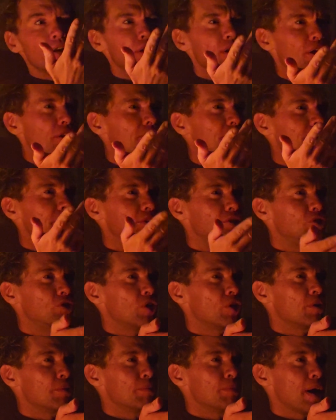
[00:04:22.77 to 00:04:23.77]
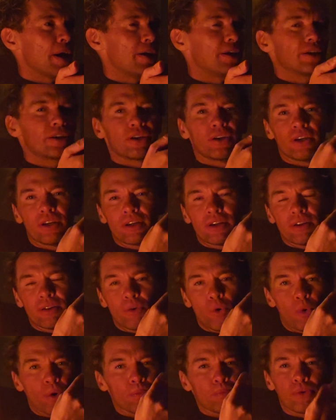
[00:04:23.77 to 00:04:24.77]
Nothing dogmatic
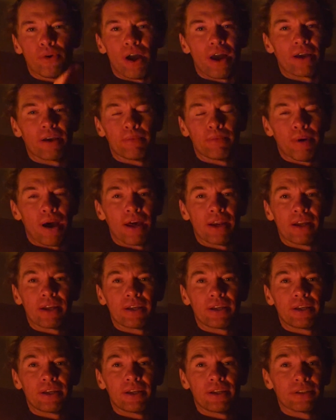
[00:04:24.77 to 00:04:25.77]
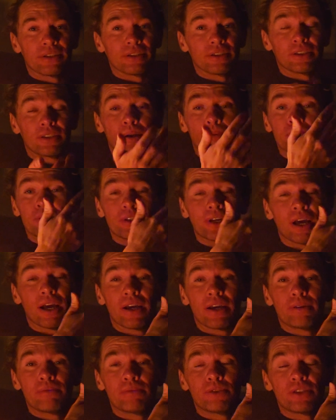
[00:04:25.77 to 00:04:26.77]
or pragmatic, and
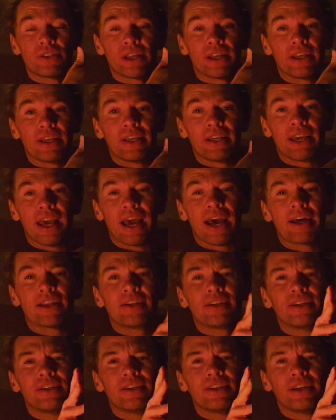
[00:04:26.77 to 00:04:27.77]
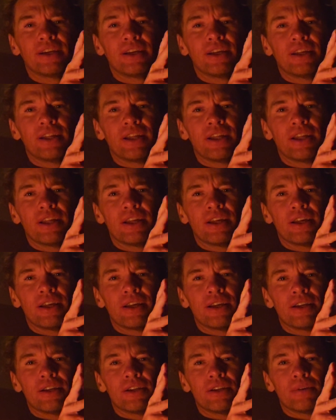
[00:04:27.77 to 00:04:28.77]
sometimes they can't
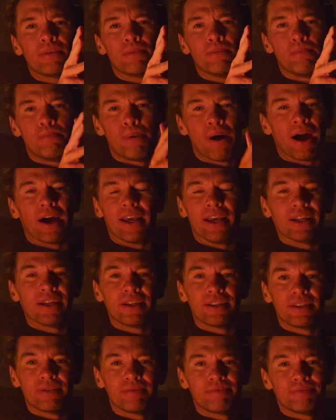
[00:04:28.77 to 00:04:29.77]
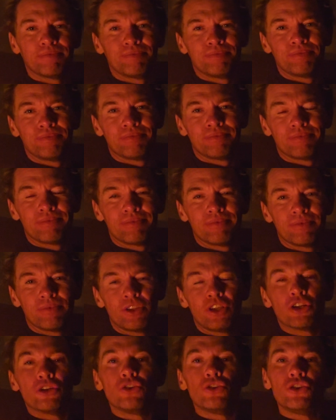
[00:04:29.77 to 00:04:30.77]
buy it.
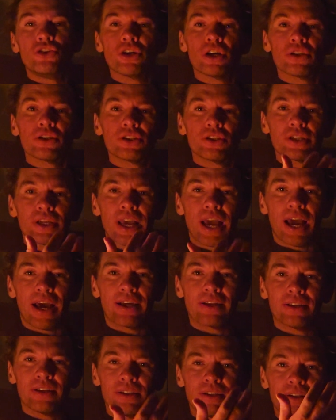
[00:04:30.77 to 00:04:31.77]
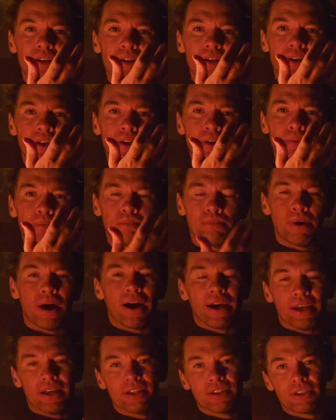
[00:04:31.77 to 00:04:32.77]
You just can't
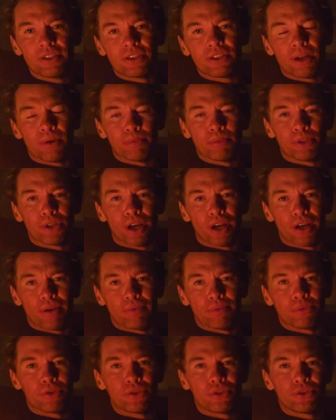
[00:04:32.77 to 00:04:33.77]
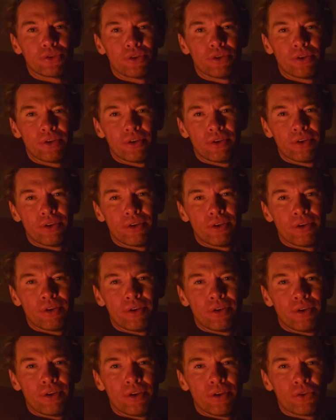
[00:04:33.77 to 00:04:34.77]
buy it sometimes.
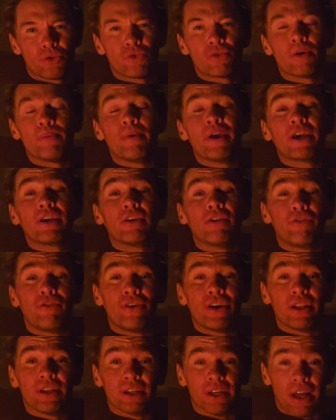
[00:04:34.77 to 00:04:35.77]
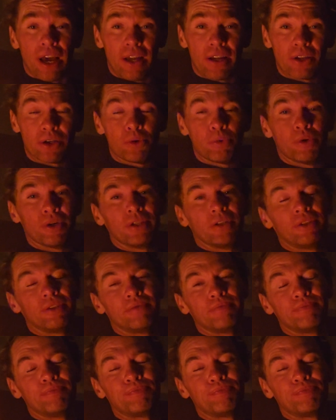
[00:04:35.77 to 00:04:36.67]
So they make you feel inadequate.